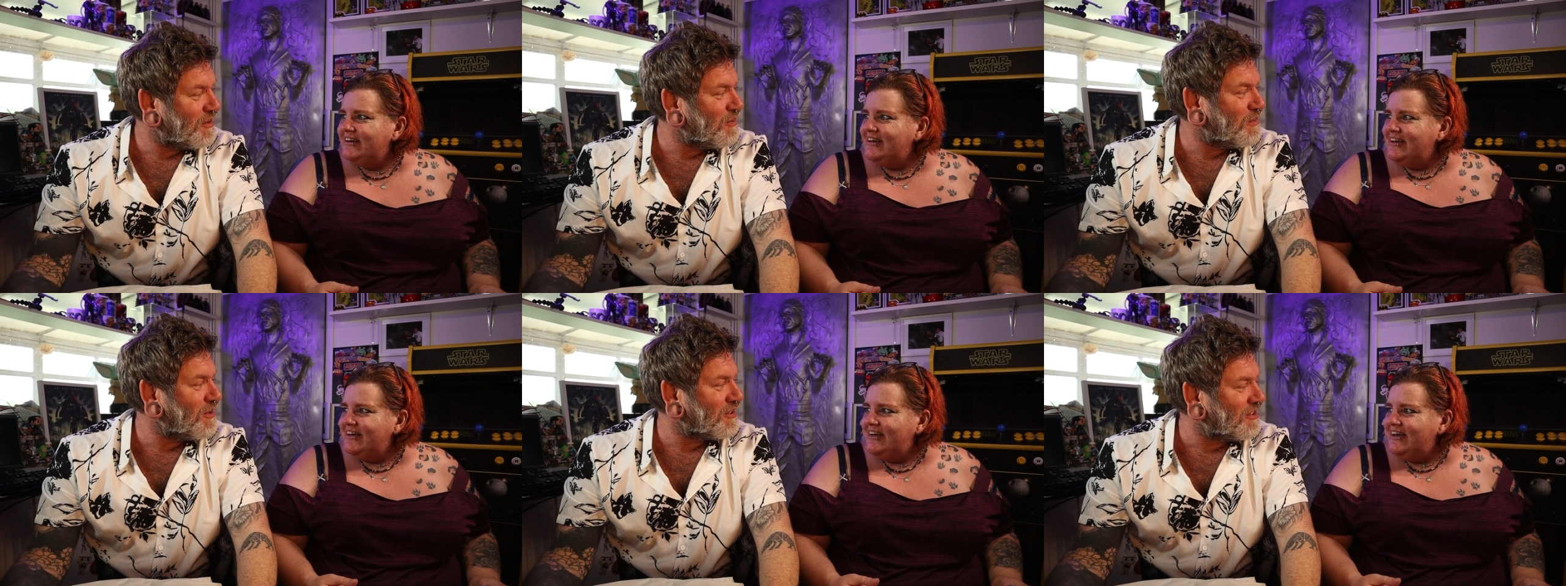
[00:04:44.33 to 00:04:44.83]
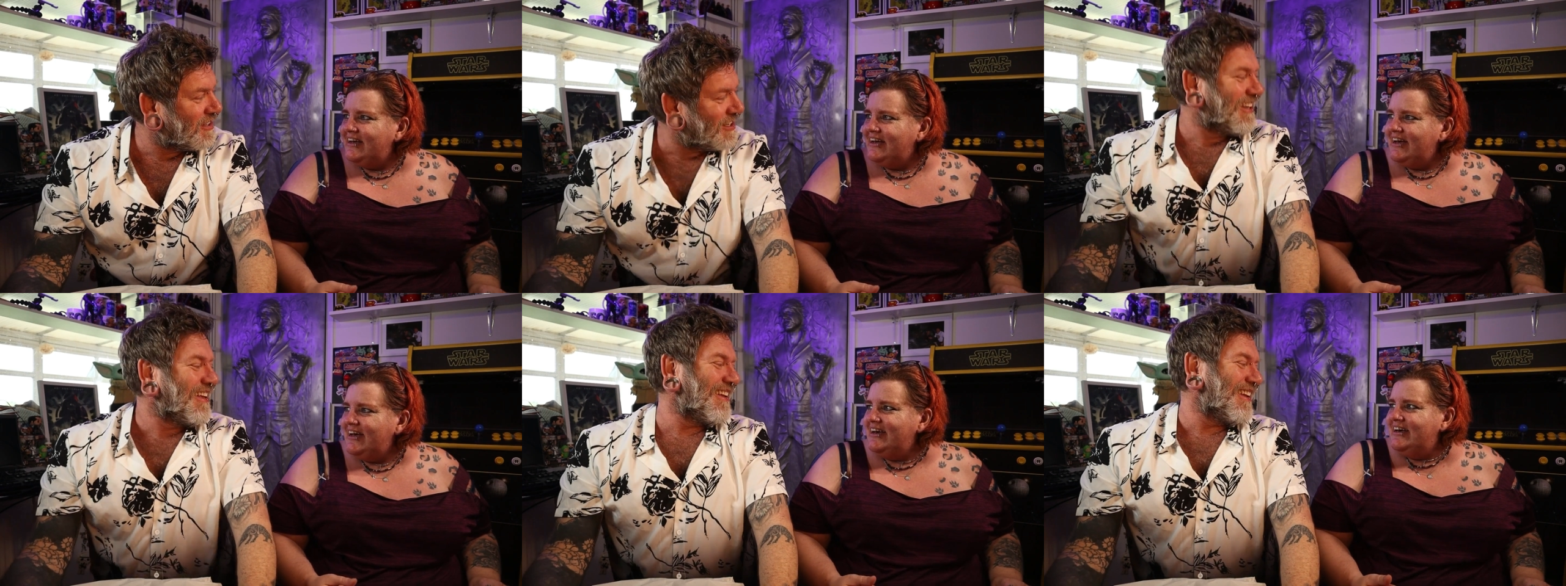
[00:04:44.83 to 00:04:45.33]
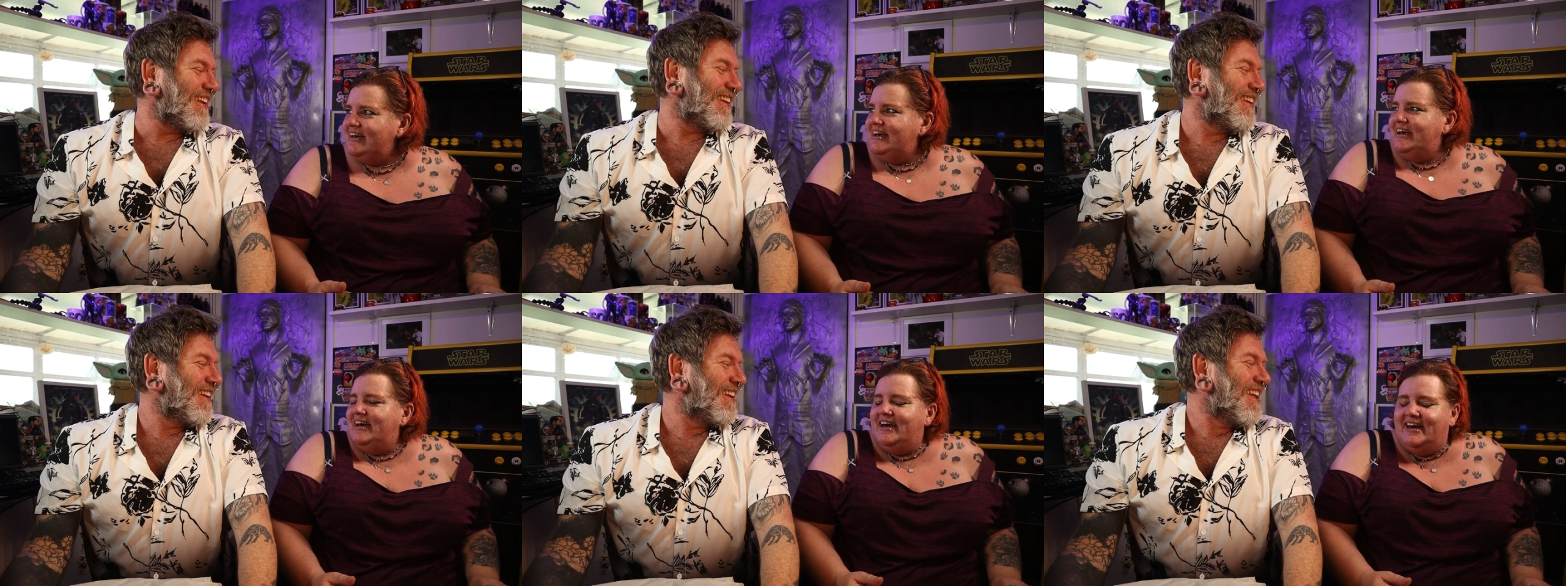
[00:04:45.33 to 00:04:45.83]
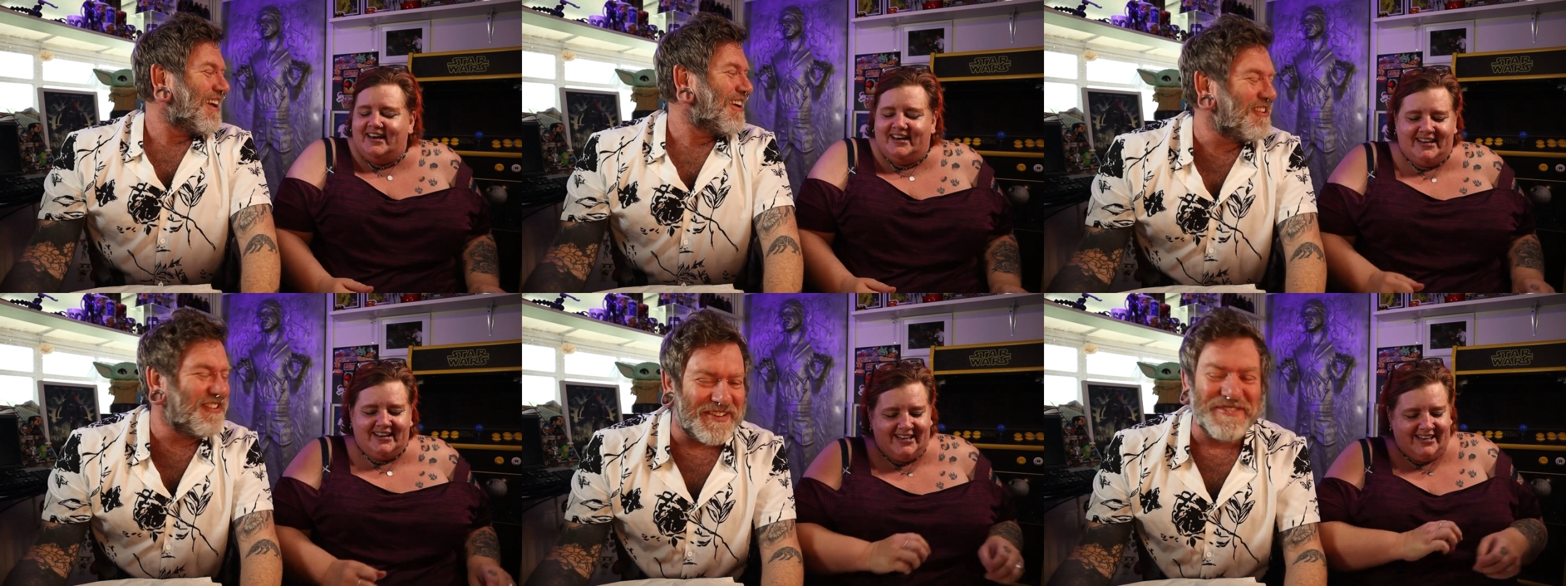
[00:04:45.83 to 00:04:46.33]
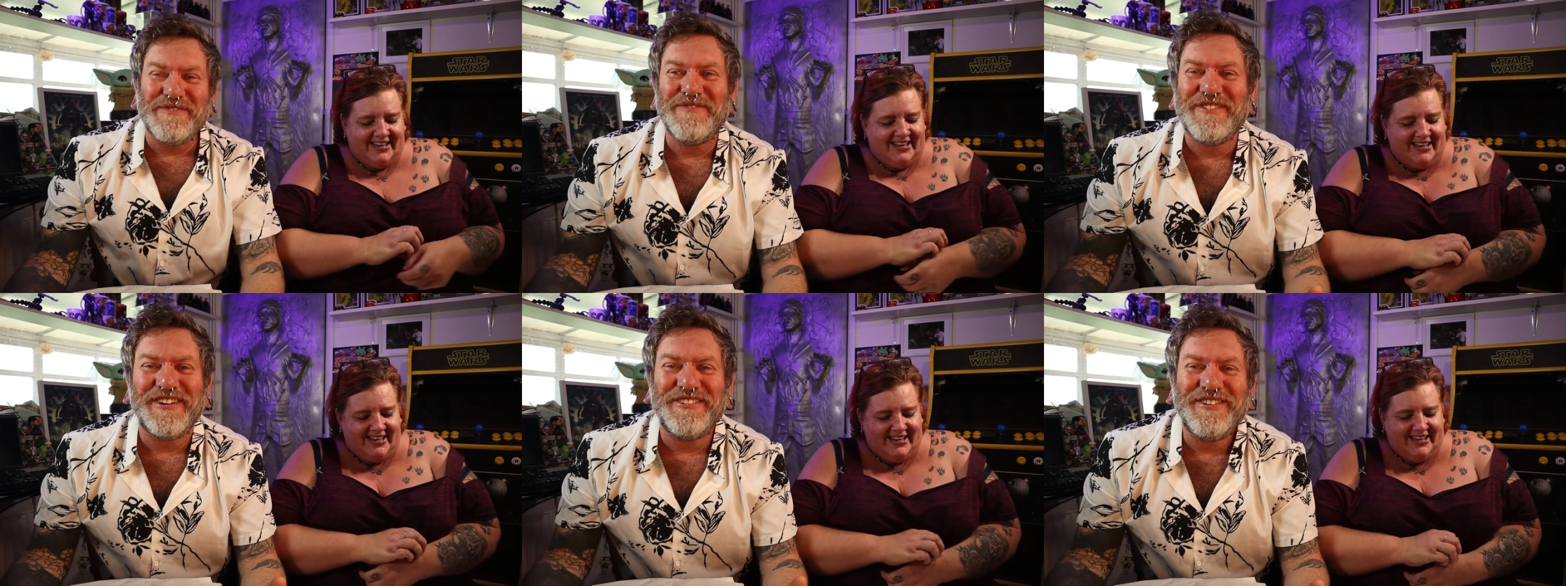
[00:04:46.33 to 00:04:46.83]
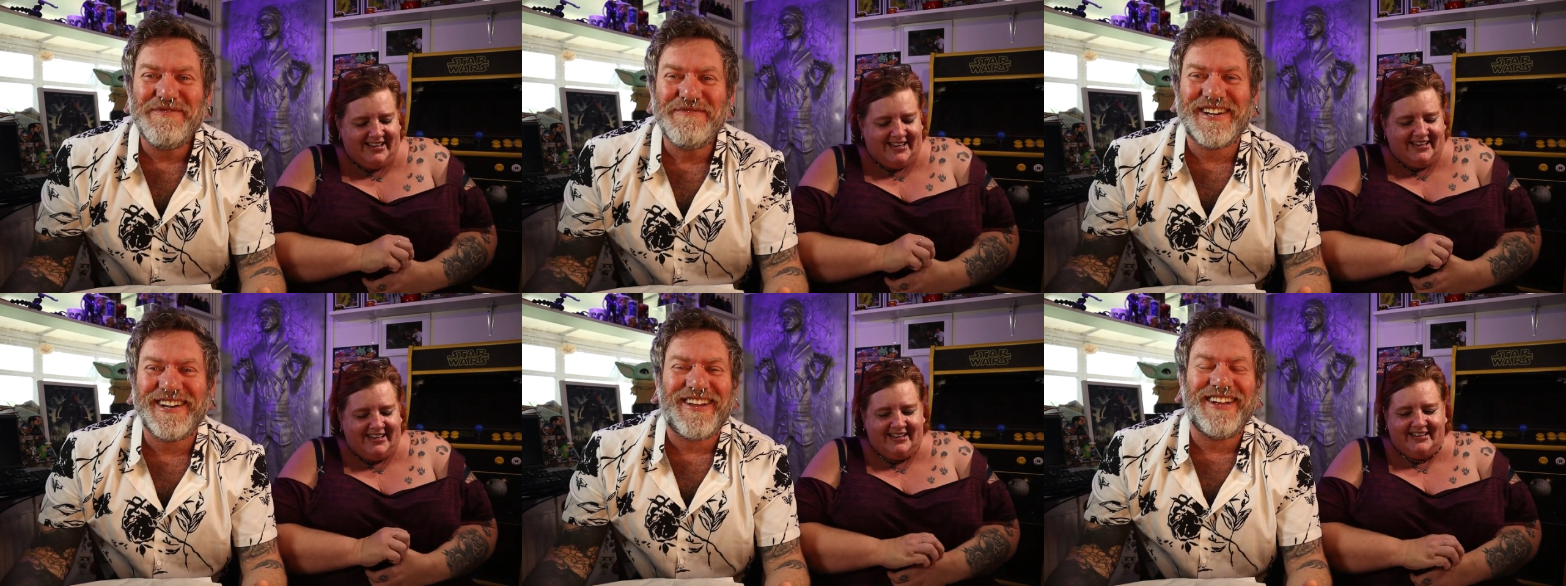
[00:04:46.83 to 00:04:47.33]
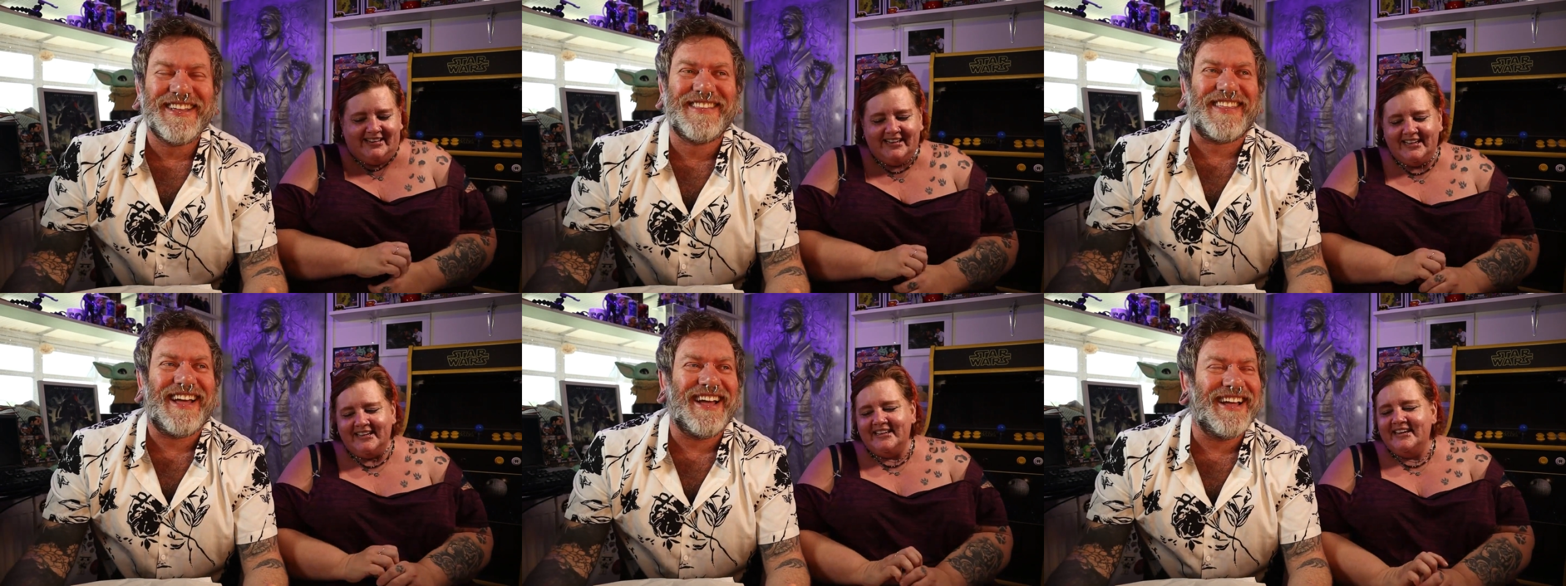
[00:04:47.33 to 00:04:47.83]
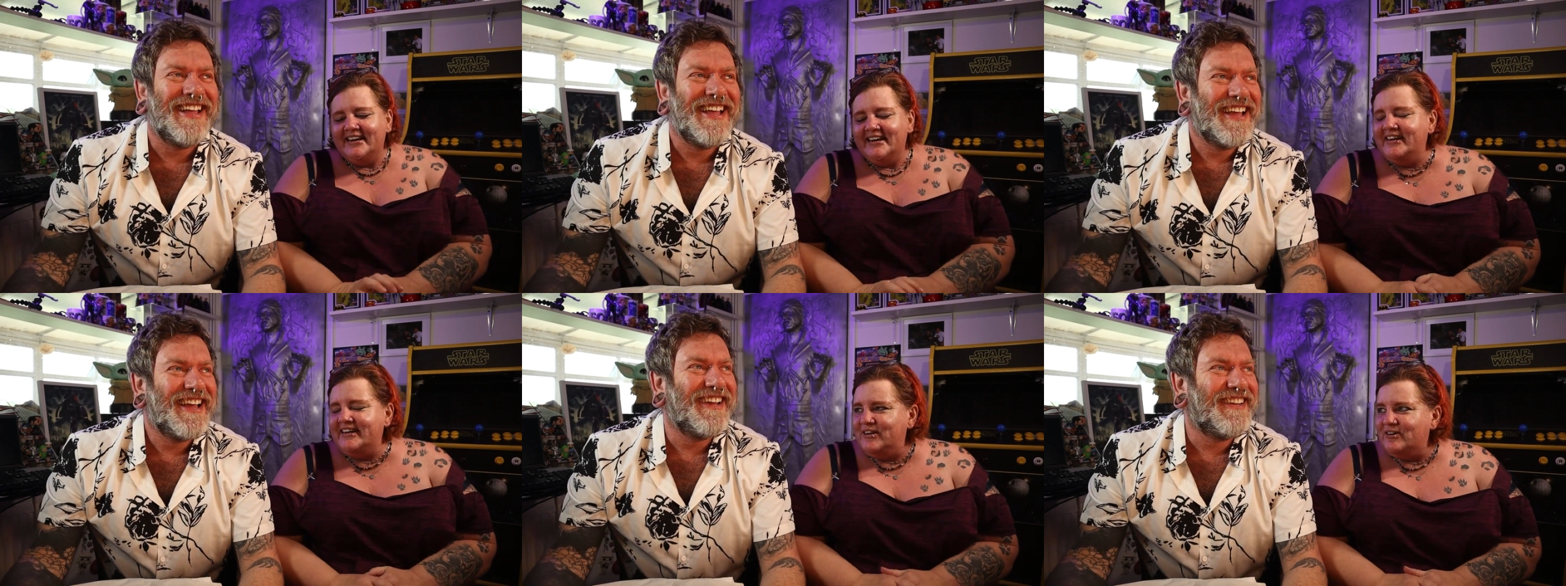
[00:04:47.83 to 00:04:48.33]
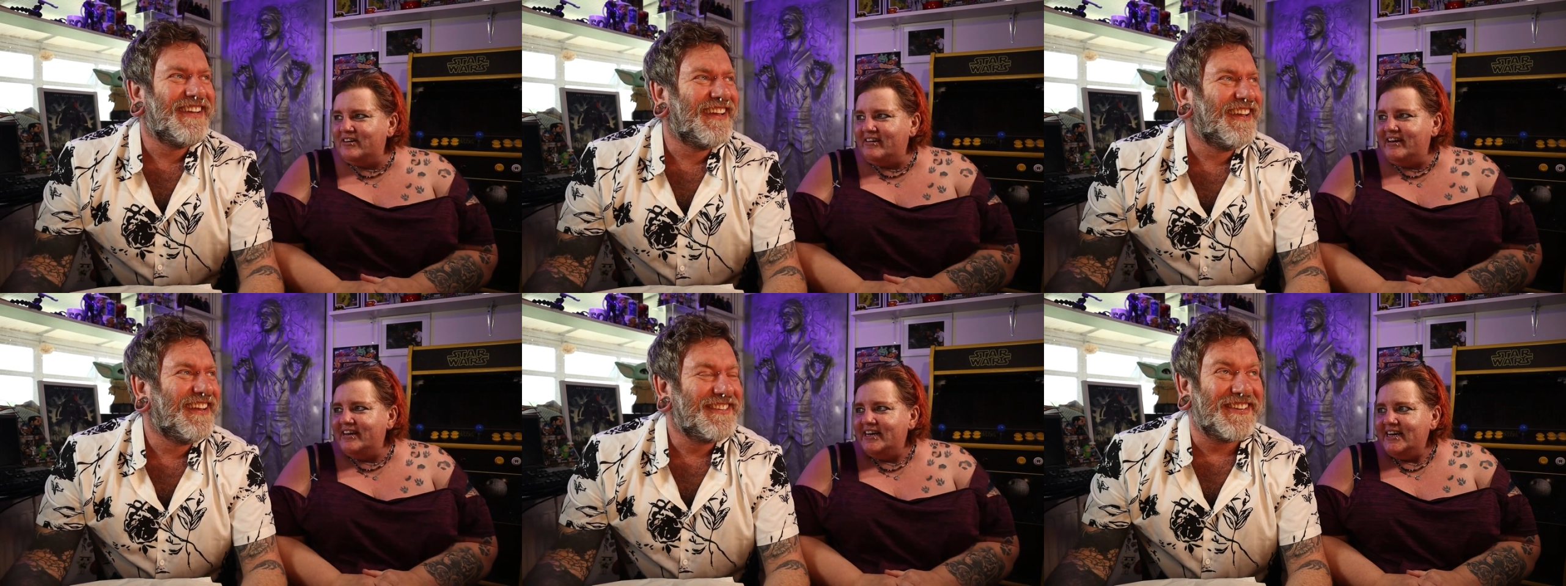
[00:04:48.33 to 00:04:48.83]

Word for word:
Speaker 1: Who would? who, who would like that? You're right.